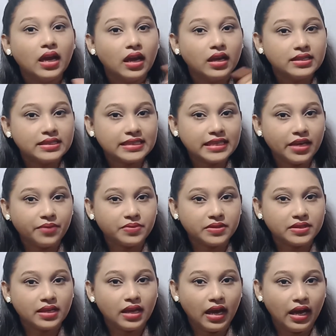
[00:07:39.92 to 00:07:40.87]
skips,
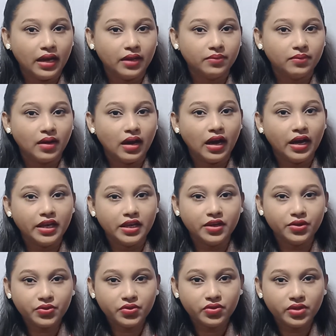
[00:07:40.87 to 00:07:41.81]
and I
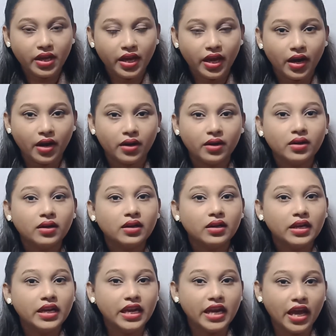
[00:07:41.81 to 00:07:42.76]
used here
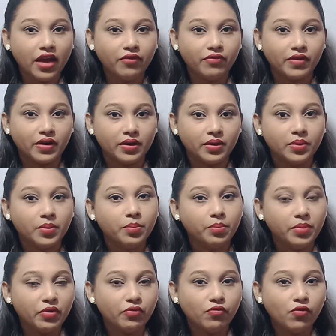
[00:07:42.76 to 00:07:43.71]
never
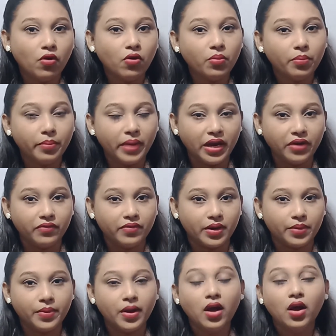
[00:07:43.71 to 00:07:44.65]
before main
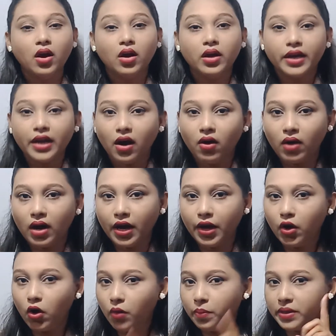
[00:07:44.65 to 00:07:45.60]
verb. Now I
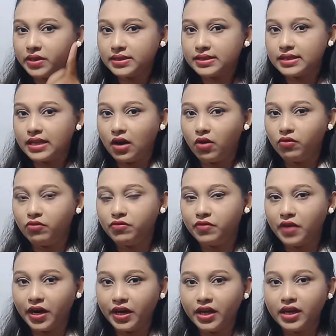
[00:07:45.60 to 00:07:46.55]
hope it's now
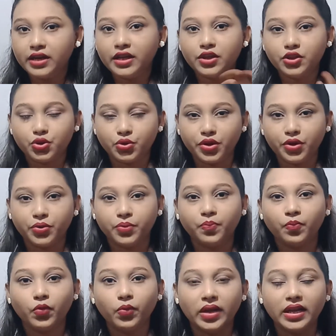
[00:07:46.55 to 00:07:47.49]
very clear to you.
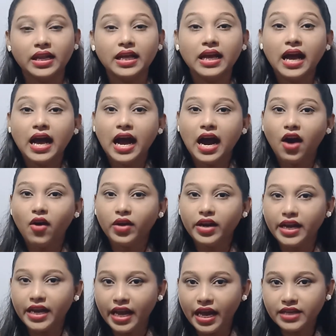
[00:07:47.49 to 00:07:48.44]
Well, our
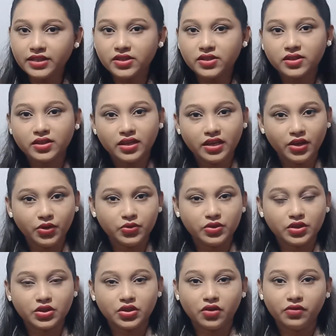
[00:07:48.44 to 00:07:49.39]
next
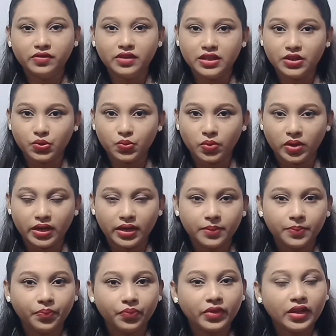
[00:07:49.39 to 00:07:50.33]
uses of this word.
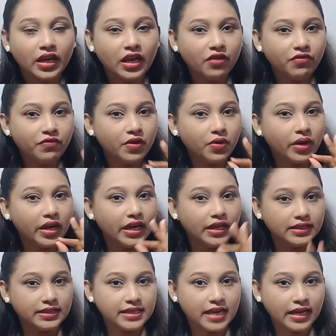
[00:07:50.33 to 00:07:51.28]
If
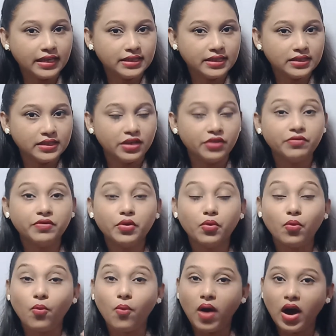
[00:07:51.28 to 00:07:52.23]
you
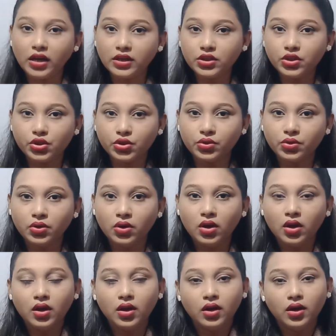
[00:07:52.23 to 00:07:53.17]
want to
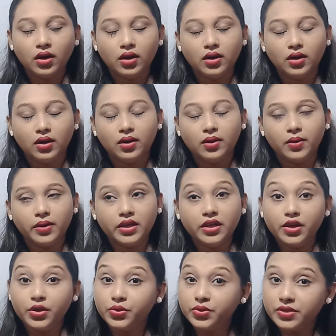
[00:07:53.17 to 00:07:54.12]

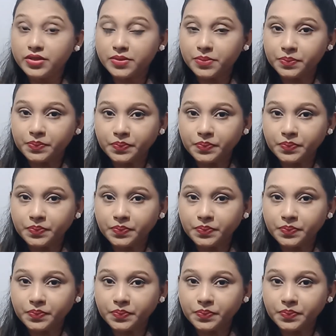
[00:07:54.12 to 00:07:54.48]
use